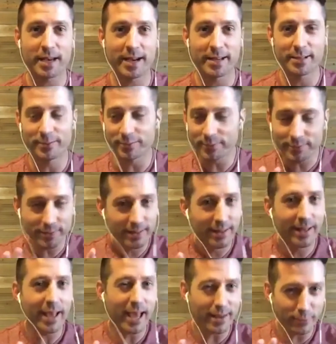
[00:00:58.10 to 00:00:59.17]
kind of
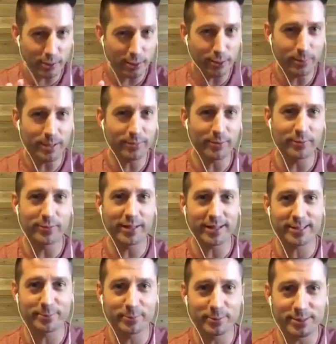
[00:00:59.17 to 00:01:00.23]
have a little bit of a
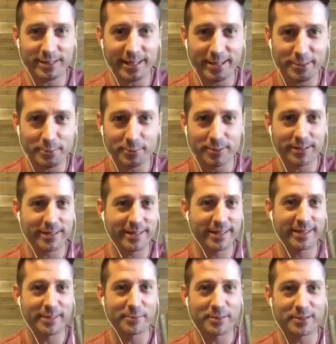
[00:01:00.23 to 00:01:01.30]
flexible schedule.
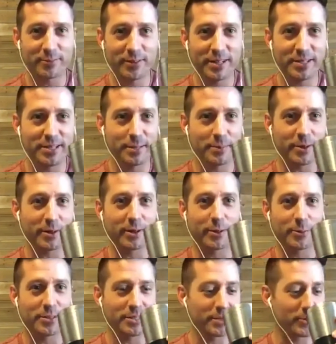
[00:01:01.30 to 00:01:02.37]
Was finishing up a
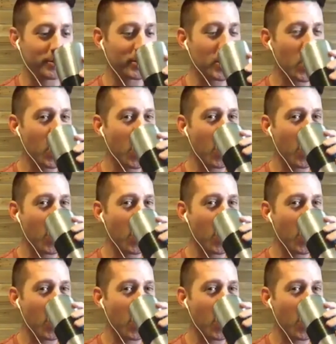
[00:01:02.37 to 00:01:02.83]
call with someone.